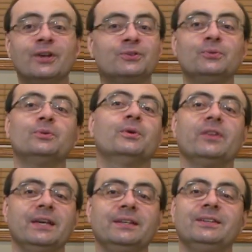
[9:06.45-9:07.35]
Do it with
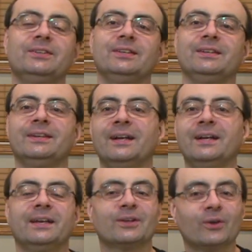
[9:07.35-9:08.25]
any key,
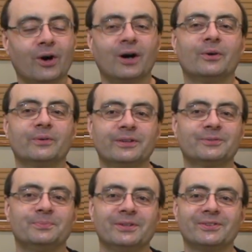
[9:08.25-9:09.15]
it'll
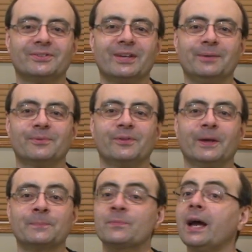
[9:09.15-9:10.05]
always be the same
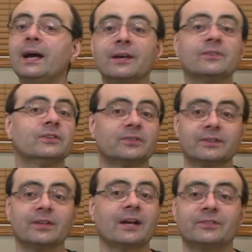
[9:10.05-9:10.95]
thing. And this
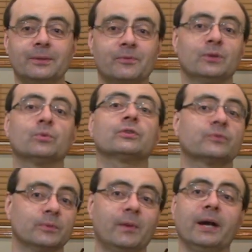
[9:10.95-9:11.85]
exact same thing works
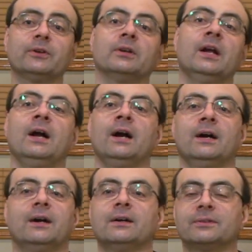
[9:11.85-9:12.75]
for minor.
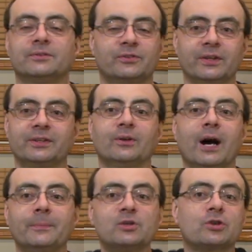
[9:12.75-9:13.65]
Just think, you know,
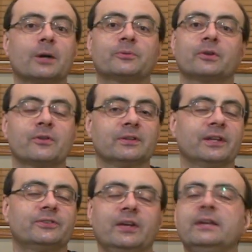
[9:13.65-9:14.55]
how many sharps are there,
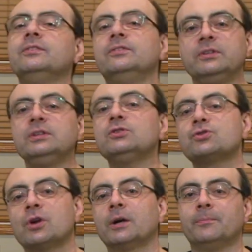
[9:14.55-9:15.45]
let's say, in D
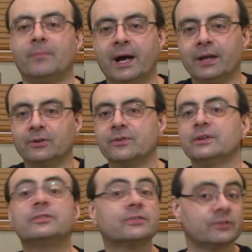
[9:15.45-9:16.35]
sharp minor?
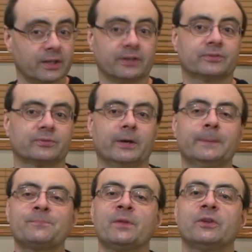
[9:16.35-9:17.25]
There's 6, right?